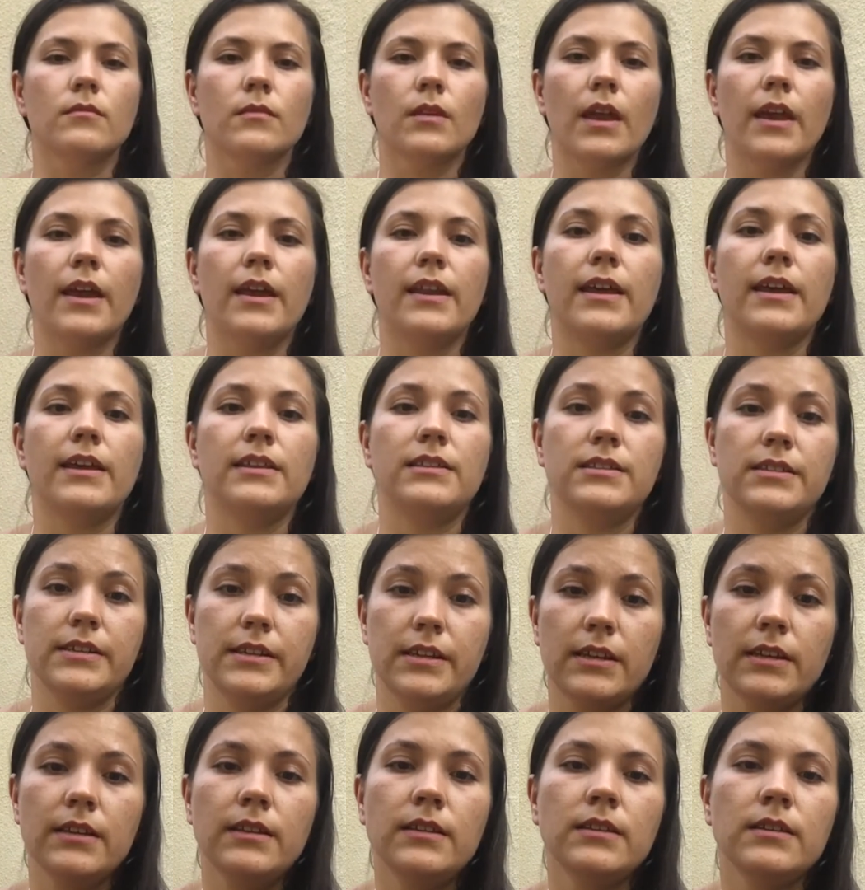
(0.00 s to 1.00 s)
and I
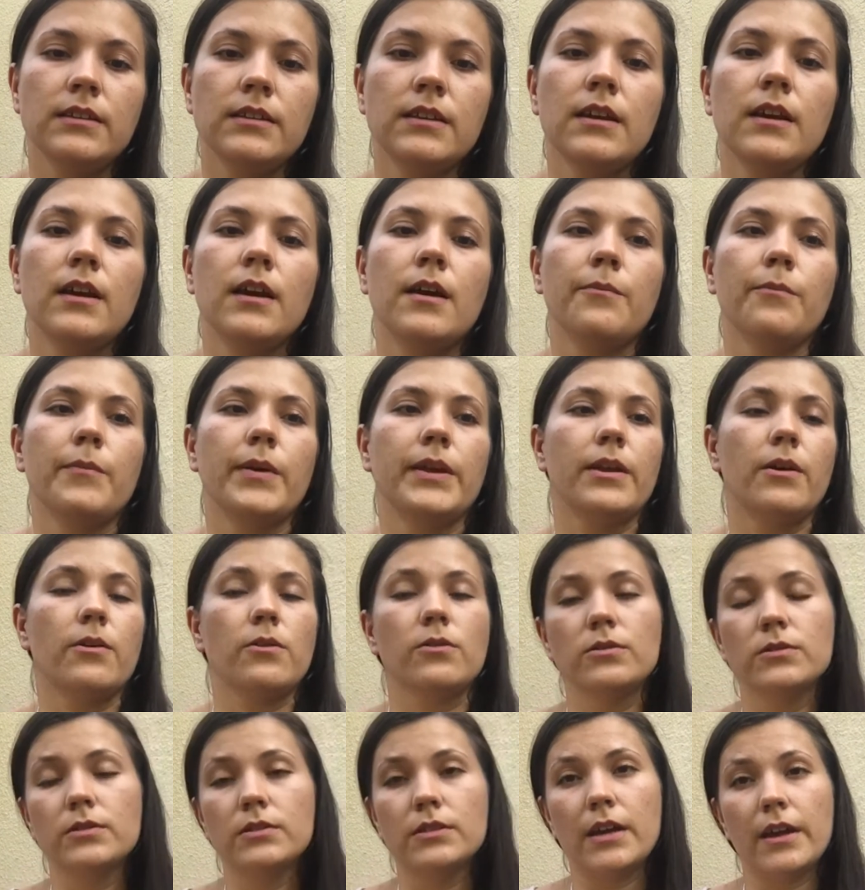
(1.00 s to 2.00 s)
did, but
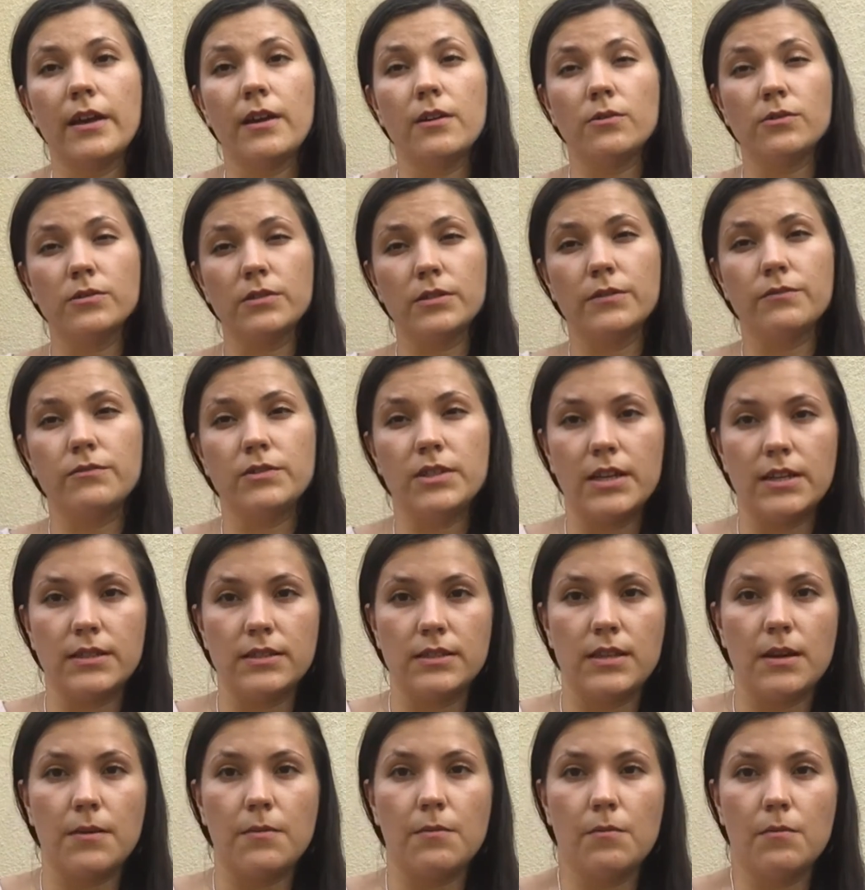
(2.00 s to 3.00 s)
I also done
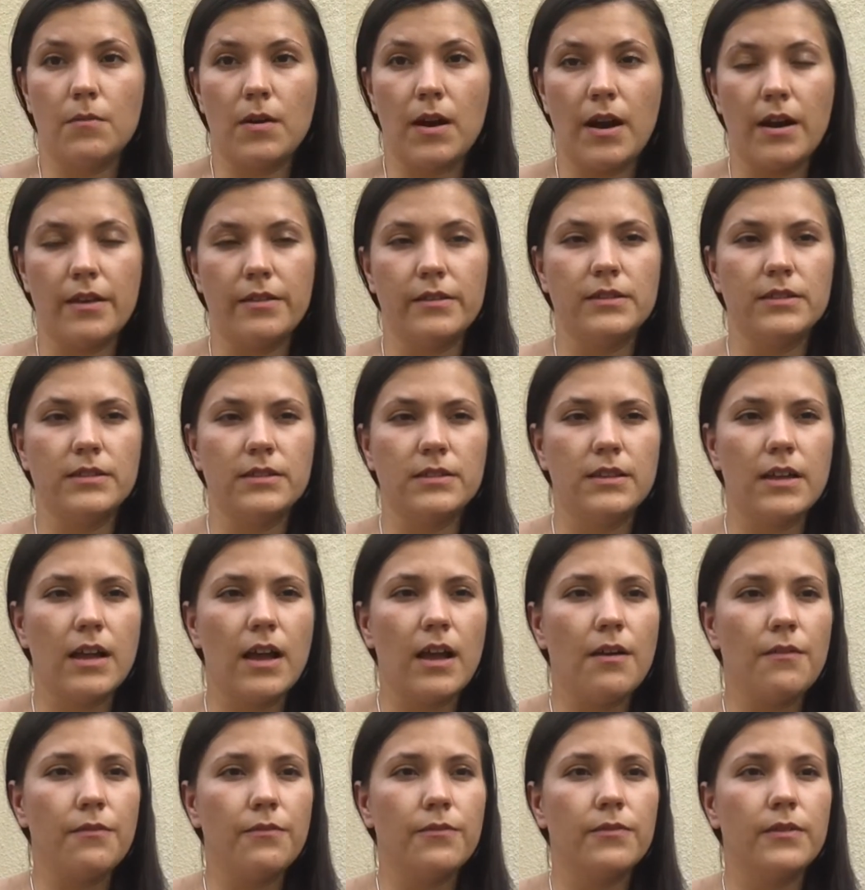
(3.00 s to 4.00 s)
some other
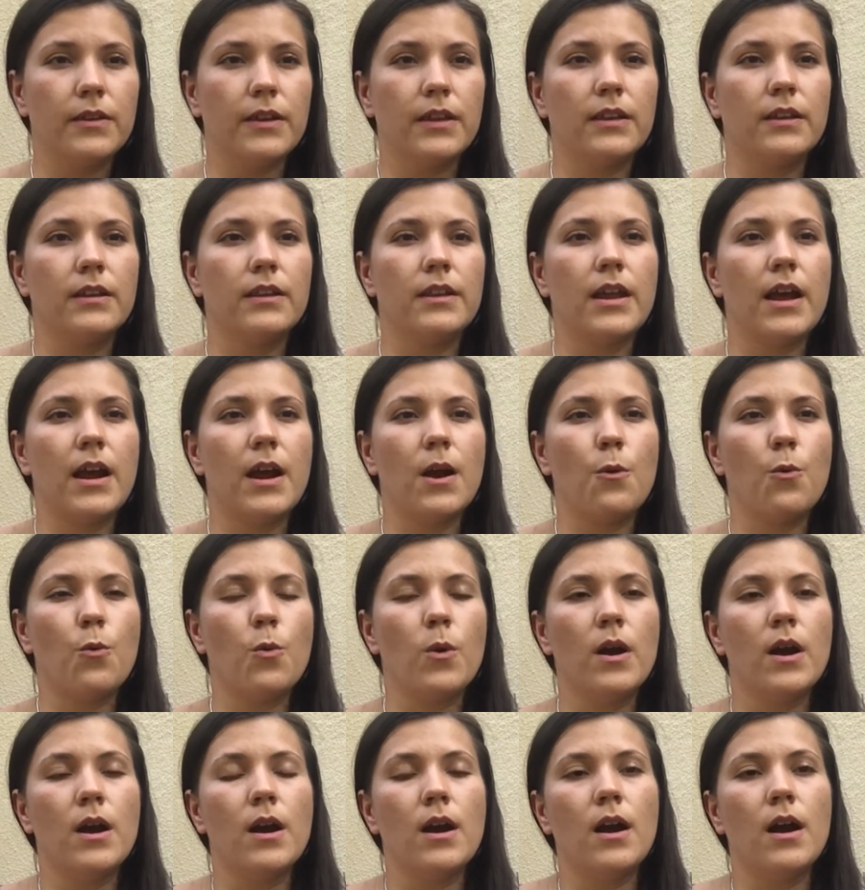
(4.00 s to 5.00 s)
stuff, and now
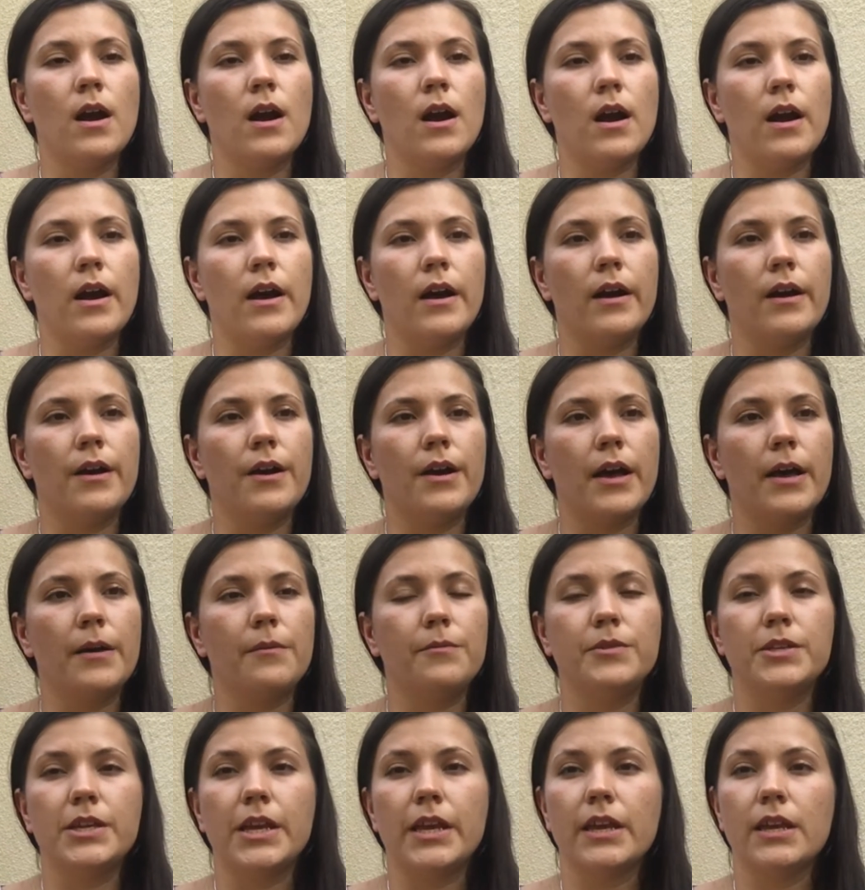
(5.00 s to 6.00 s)

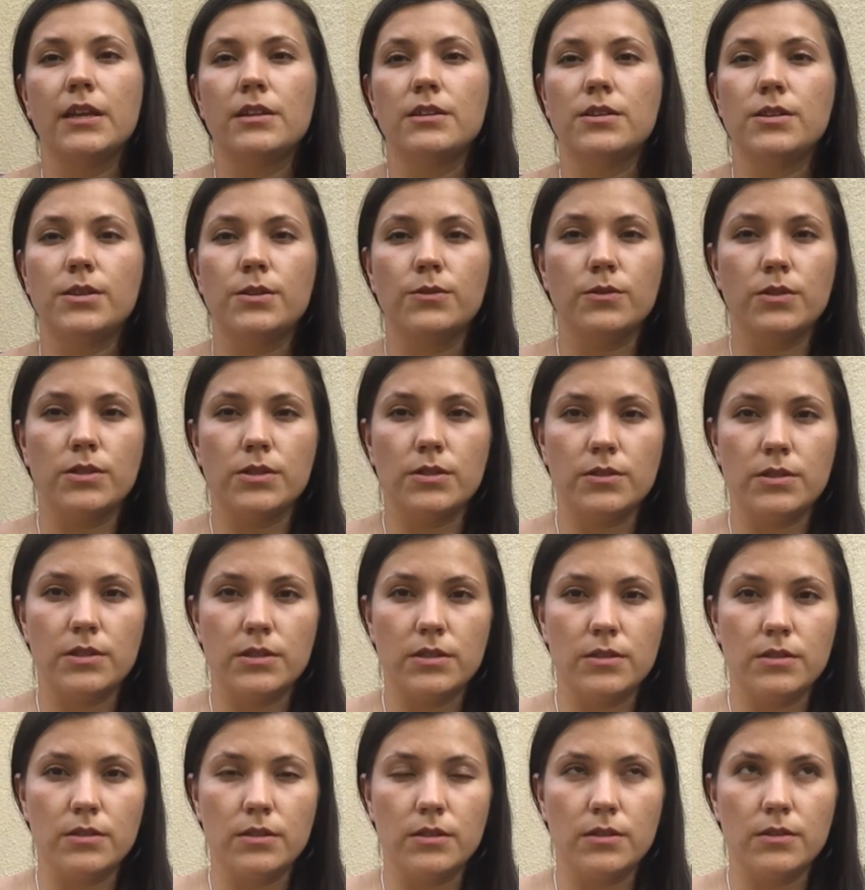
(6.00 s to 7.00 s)
I'm taking studio
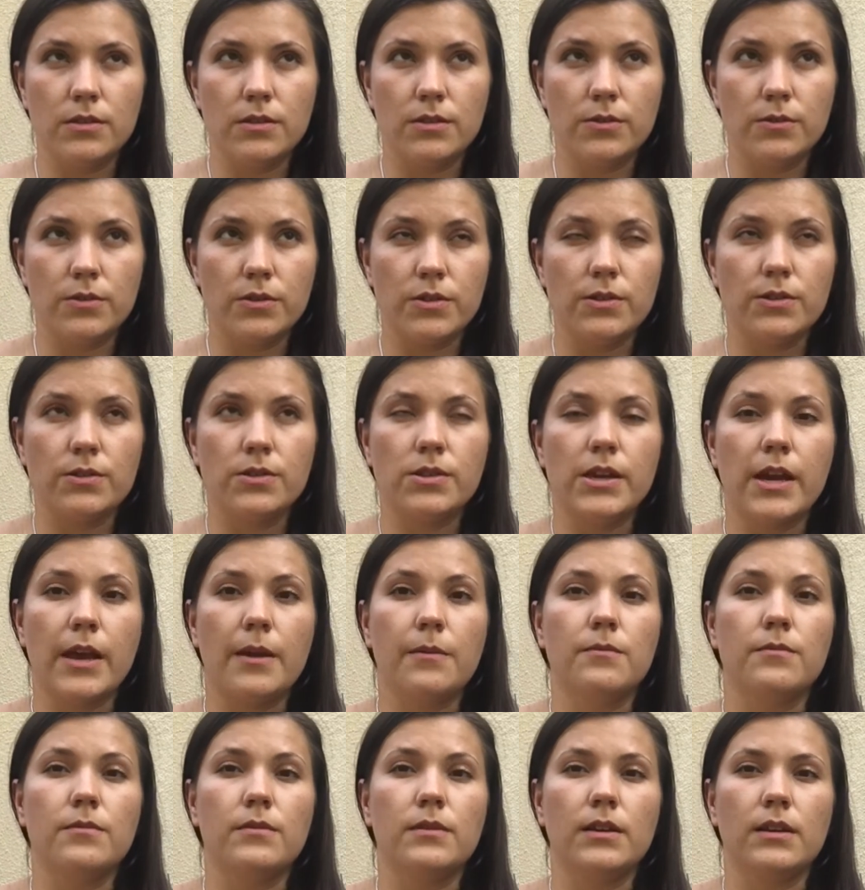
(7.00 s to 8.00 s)
time.